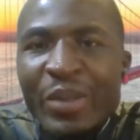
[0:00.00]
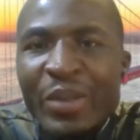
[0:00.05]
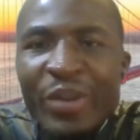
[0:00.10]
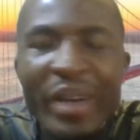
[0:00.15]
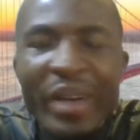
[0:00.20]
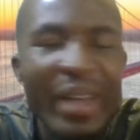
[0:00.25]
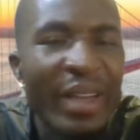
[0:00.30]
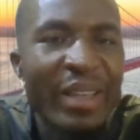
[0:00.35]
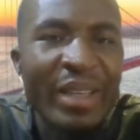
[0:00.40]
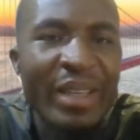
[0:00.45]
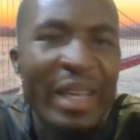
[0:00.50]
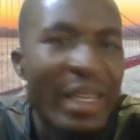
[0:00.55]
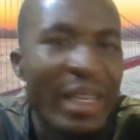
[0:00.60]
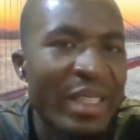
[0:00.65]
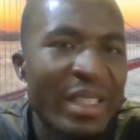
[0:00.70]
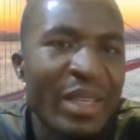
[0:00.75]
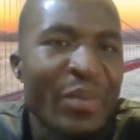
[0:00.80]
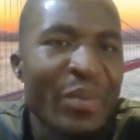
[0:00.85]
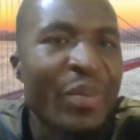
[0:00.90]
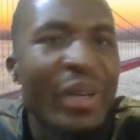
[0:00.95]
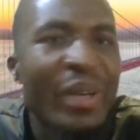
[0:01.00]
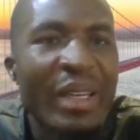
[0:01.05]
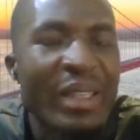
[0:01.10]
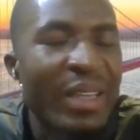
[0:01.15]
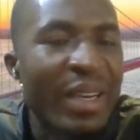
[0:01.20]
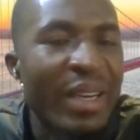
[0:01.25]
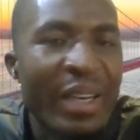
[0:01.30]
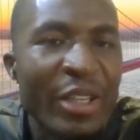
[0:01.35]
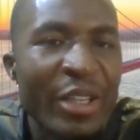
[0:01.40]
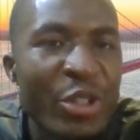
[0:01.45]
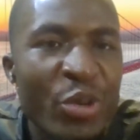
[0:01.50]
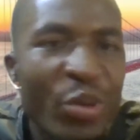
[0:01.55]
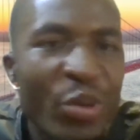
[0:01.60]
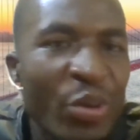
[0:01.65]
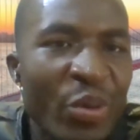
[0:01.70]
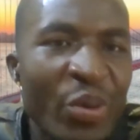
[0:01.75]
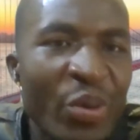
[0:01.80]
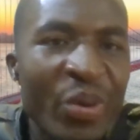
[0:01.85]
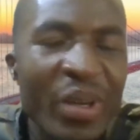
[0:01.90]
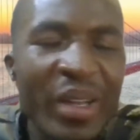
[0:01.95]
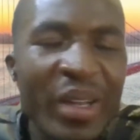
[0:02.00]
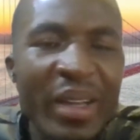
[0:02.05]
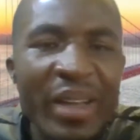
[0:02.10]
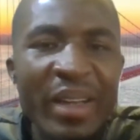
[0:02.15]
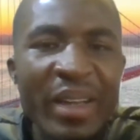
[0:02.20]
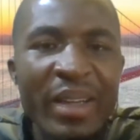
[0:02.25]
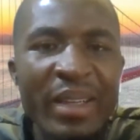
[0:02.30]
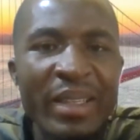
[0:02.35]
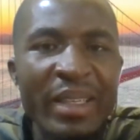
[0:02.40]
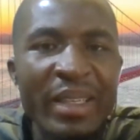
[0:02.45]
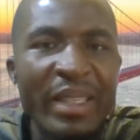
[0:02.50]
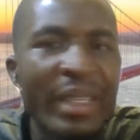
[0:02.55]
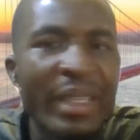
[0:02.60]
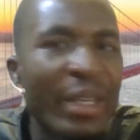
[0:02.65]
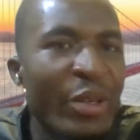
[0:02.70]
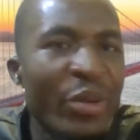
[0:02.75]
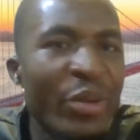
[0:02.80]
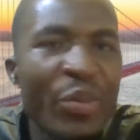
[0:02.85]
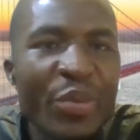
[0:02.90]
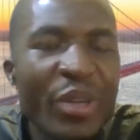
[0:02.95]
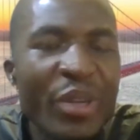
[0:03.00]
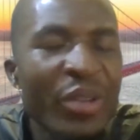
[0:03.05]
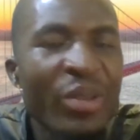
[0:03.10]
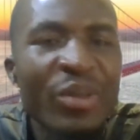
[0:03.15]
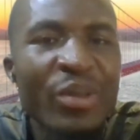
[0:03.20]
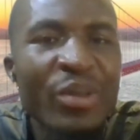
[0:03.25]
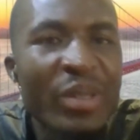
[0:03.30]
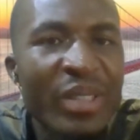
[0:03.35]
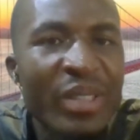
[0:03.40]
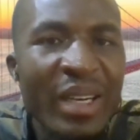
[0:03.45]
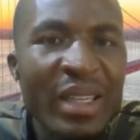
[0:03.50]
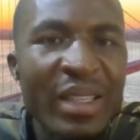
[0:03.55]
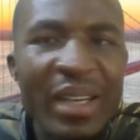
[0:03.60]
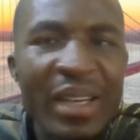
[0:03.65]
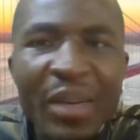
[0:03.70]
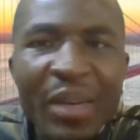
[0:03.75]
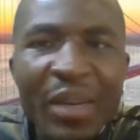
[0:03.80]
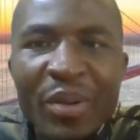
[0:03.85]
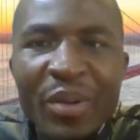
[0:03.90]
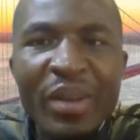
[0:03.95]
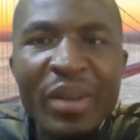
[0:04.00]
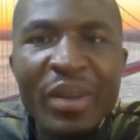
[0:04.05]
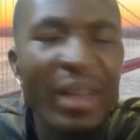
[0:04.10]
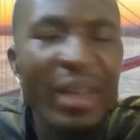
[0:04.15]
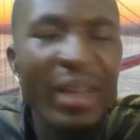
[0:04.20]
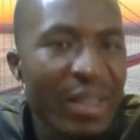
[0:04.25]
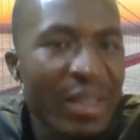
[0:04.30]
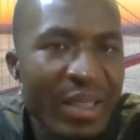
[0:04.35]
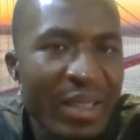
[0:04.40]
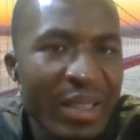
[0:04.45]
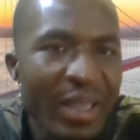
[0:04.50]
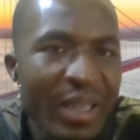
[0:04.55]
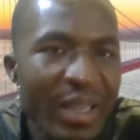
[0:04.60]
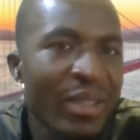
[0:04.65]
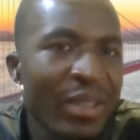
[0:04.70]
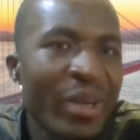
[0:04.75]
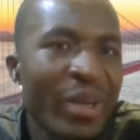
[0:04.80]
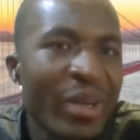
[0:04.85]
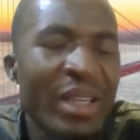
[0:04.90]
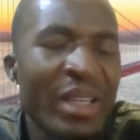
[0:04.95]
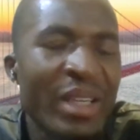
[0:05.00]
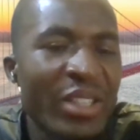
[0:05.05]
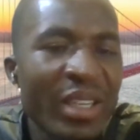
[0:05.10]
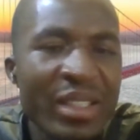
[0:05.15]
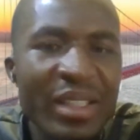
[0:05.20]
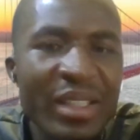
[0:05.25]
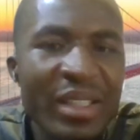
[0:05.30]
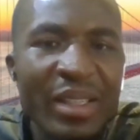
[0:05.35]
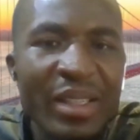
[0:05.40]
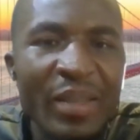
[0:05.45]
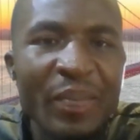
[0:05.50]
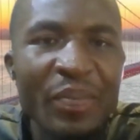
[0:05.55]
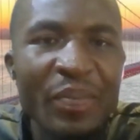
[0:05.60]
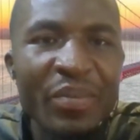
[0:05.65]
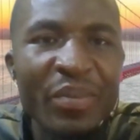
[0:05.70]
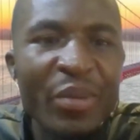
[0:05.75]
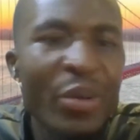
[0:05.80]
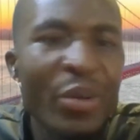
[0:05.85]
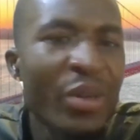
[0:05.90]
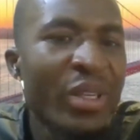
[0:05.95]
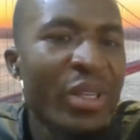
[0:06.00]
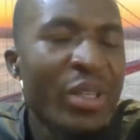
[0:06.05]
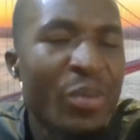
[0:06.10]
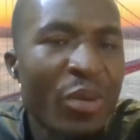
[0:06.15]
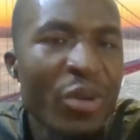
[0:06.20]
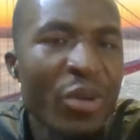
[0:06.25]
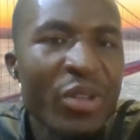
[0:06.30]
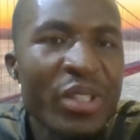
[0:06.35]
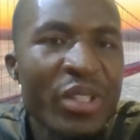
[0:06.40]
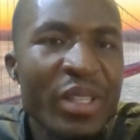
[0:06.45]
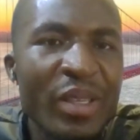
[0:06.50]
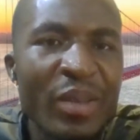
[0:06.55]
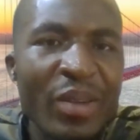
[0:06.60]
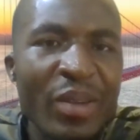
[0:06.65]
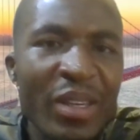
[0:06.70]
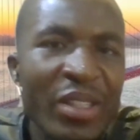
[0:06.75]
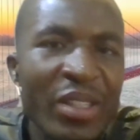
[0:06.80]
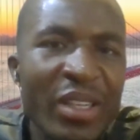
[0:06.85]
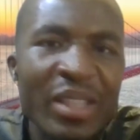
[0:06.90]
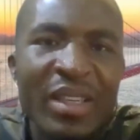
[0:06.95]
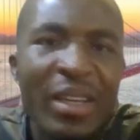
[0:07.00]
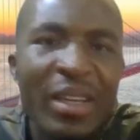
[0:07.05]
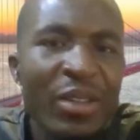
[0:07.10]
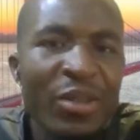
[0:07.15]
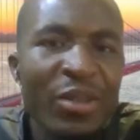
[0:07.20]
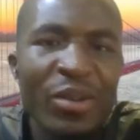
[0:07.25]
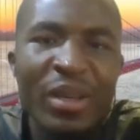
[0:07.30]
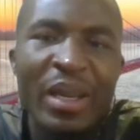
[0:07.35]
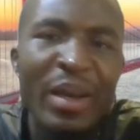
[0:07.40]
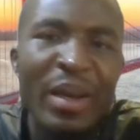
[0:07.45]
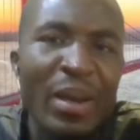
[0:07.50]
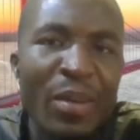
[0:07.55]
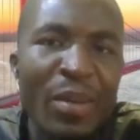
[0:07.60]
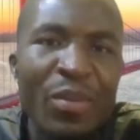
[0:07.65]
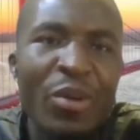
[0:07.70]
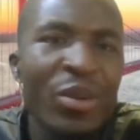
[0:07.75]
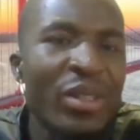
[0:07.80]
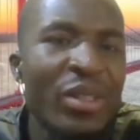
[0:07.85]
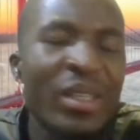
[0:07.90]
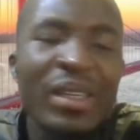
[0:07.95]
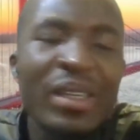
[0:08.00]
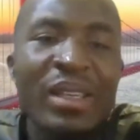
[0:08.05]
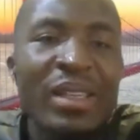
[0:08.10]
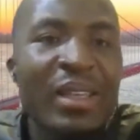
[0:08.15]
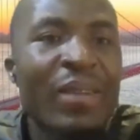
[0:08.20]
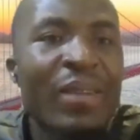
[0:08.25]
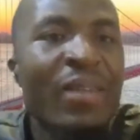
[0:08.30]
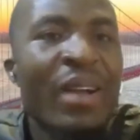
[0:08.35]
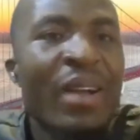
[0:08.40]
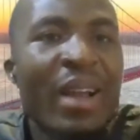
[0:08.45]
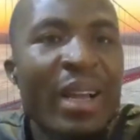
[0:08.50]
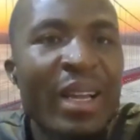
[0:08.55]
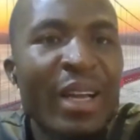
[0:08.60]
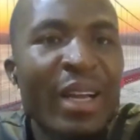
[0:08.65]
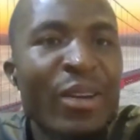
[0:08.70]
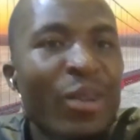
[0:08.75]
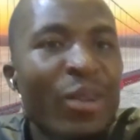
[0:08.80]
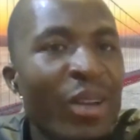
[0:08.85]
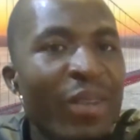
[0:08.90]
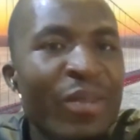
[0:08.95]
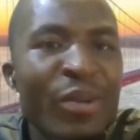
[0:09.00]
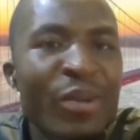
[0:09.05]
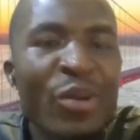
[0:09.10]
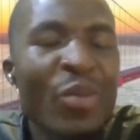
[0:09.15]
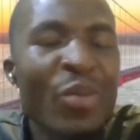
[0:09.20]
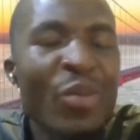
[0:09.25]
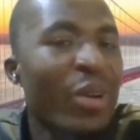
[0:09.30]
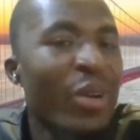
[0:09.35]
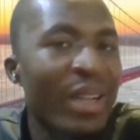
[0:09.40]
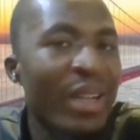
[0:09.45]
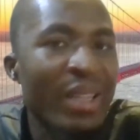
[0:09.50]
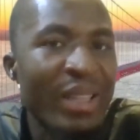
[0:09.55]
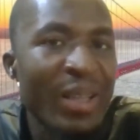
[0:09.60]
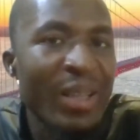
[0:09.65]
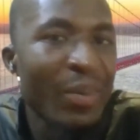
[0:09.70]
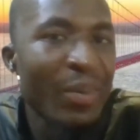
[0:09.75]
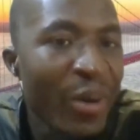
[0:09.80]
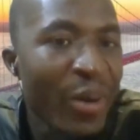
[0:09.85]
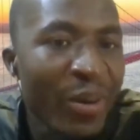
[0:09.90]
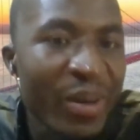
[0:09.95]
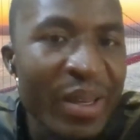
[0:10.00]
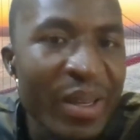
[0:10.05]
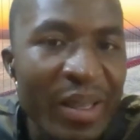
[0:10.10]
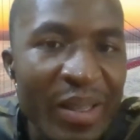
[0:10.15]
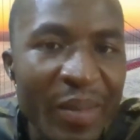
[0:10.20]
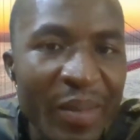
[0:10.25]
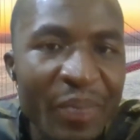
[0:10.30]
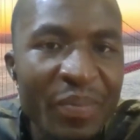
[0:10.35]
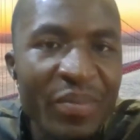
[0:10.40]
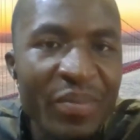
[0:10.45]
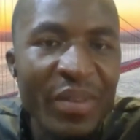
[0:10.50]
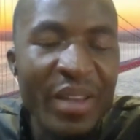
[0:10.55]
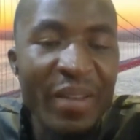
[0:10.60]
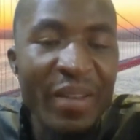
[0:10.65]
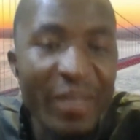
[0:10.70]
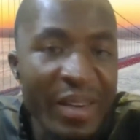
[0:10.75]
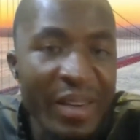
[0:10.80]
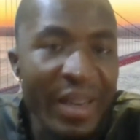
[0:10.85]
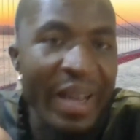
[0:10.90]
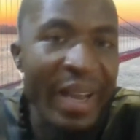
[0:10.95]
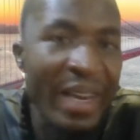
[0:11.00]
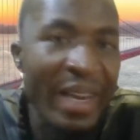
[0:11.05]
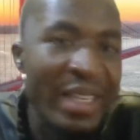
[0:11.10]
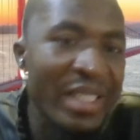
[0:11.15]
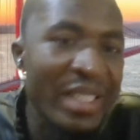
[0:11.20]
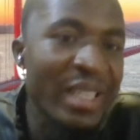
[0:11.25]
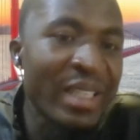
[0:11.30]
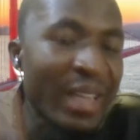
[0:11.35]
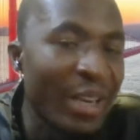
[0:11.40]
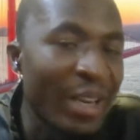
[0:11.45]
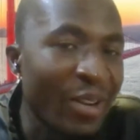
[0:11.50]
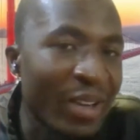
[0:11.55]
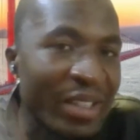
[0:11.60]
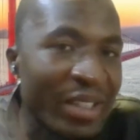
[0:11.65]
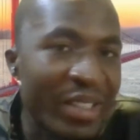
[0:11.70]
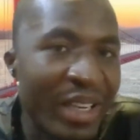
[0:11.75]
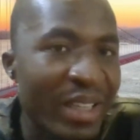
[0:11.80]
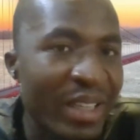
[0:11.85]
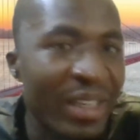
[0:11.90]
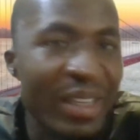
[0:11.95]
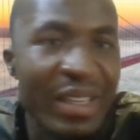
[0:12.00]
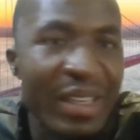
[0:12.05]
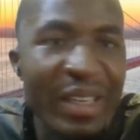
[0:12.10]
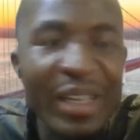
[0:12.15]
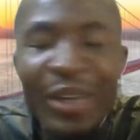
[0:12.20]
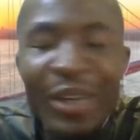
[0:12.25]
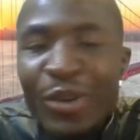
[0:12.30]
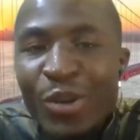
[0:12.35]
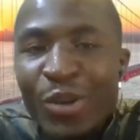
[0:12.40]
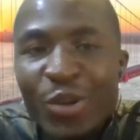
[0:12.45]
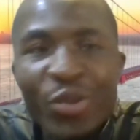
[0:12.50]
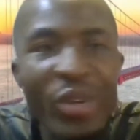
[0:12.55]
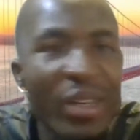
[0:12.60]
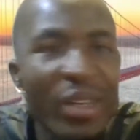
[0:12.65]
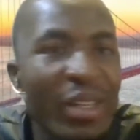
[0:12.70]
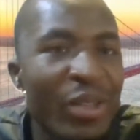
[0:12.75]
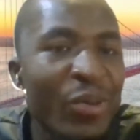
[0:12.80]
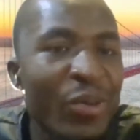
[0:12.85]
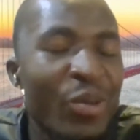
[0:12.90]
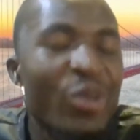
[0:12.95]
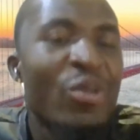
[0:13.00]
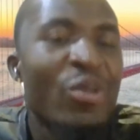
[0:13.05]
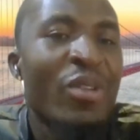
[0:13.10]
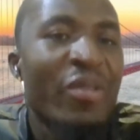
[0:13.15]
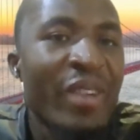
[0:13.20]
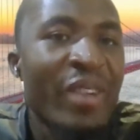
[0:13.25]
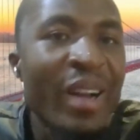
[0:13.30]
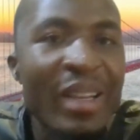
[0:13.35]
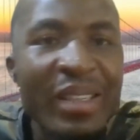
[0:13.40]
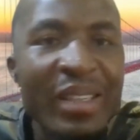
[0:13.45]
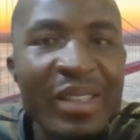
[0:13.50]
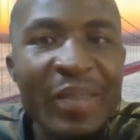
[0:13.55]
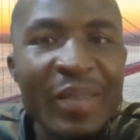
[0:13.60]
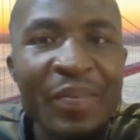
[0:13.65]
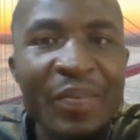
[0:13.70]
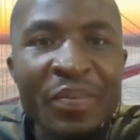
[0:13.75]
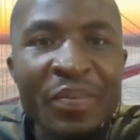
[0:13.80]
where the exchange plays an escrow role, and then you transact with it, and that's where the trust is because it's blockchain. You are transacting on, and the blockchain itself nobody can tamper with it. Even the exchange that you are transacting cannot do anything with your funds